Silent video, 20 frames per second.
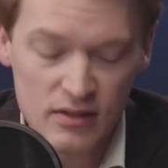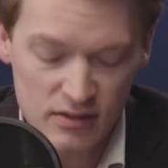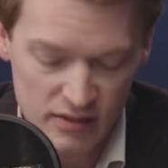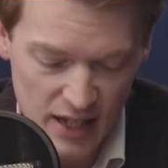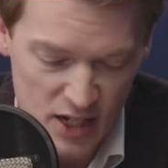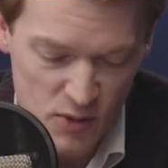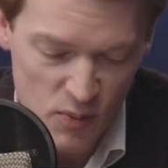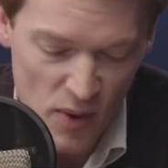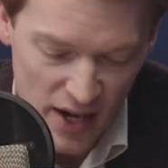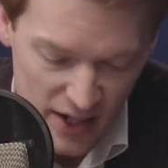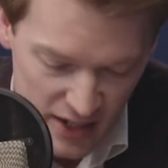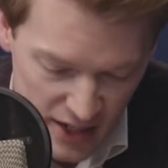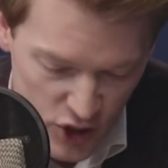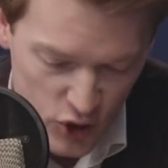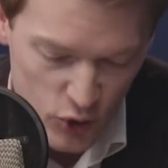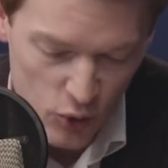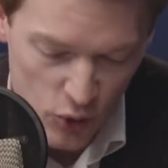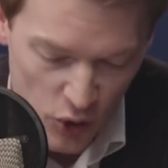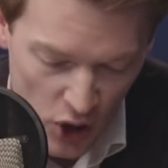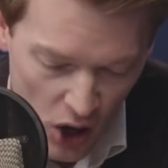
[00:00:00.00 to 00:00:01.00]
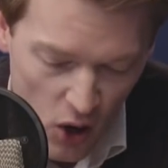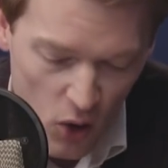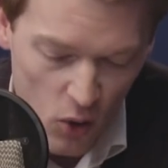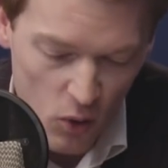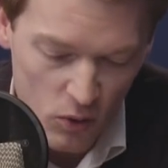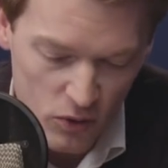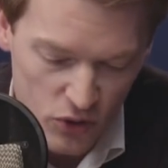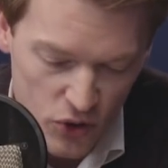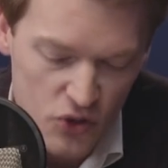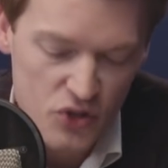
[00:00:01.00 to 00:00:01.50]
That's my initial
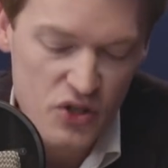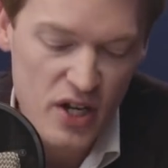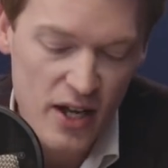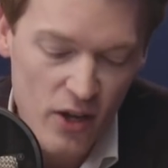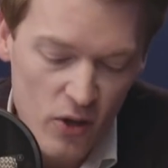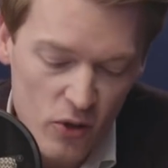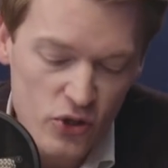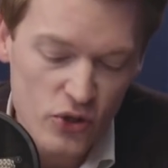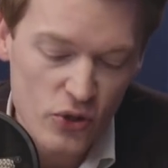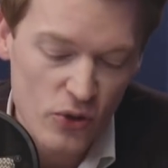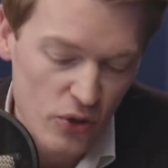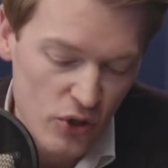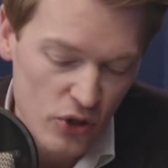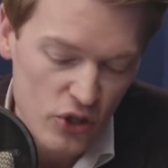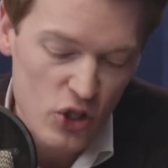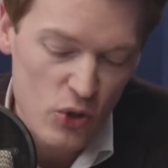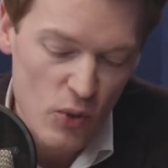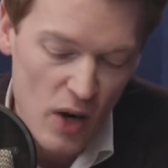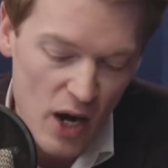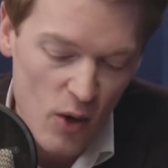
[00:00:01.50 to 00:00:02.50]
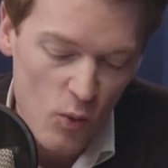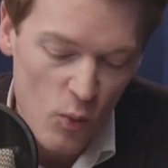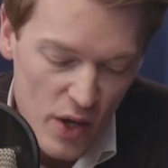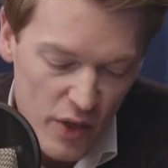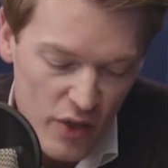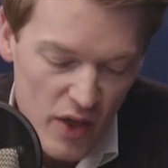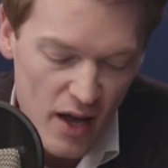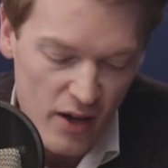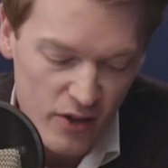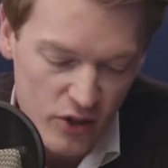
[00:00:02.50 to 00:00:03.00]
goal, to tell you that you are
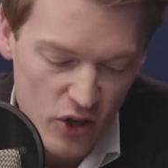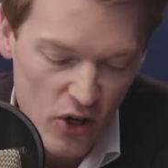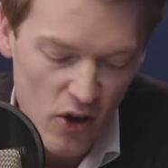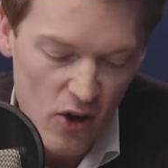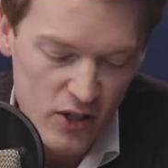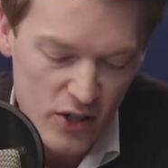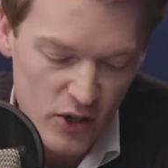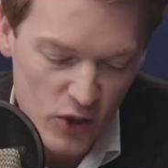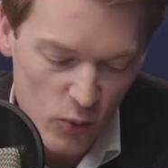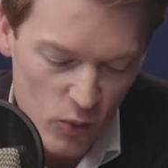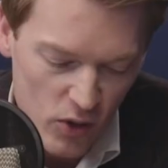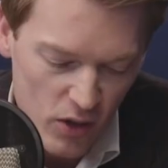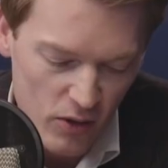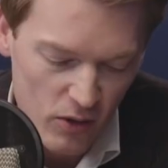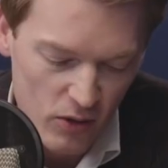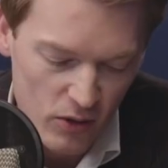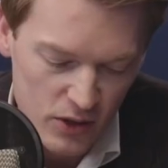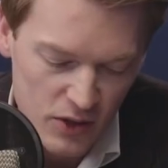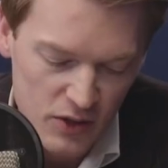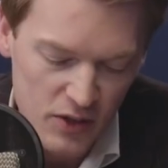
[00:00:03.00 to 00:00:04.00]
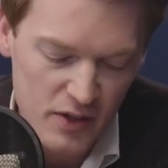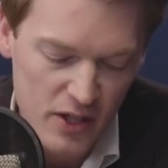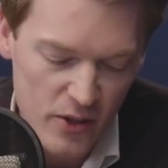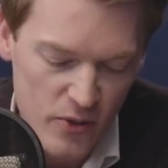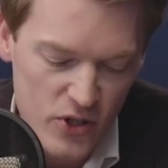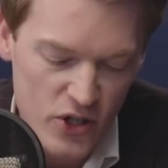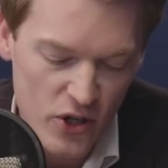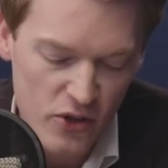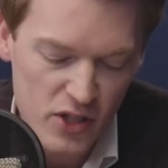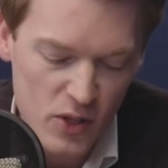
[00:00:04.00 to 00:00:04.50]
without God in the world and that
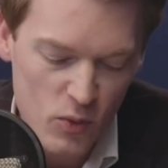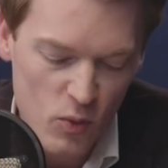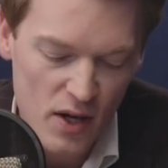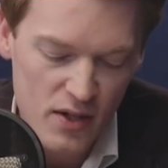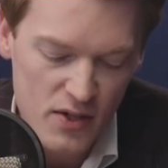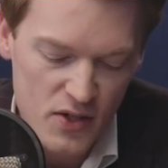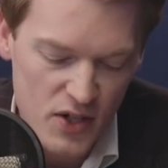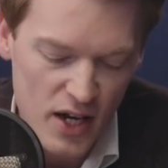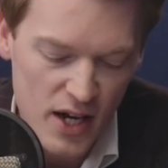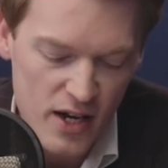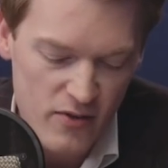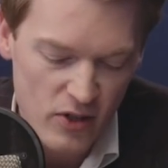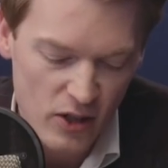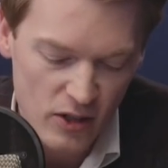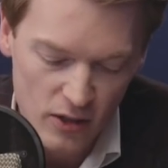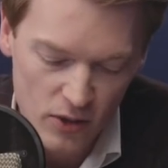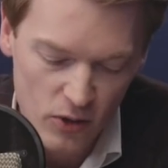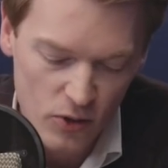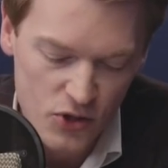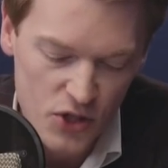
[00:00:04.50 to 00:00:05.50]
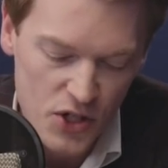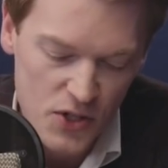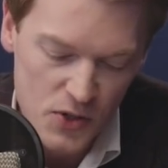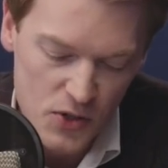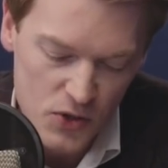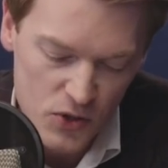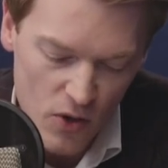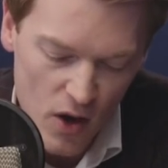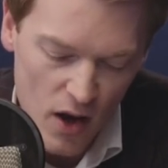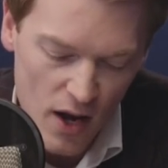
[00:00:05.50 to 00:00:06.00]
there is only one Saviour, the Lord
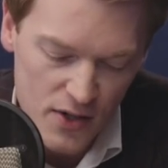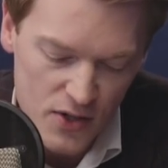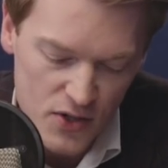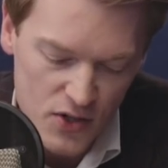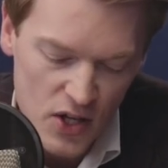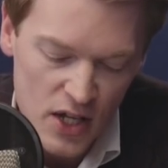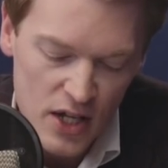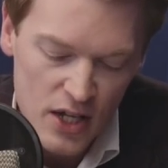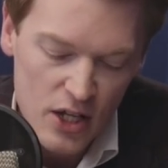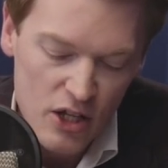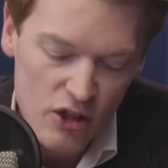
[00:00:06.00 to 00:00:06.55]
Jesus Christ.